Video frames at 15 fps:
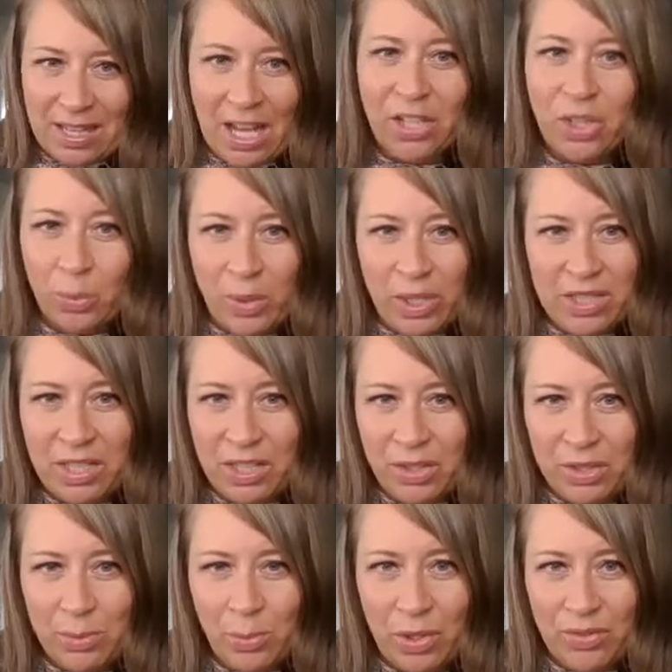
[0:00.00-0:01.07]
that, you'll want to
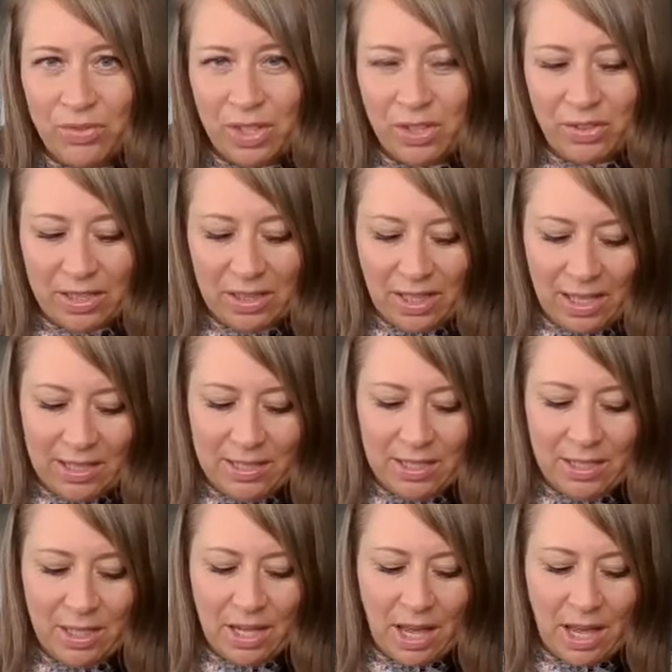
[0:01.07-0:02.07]
use more of the green light.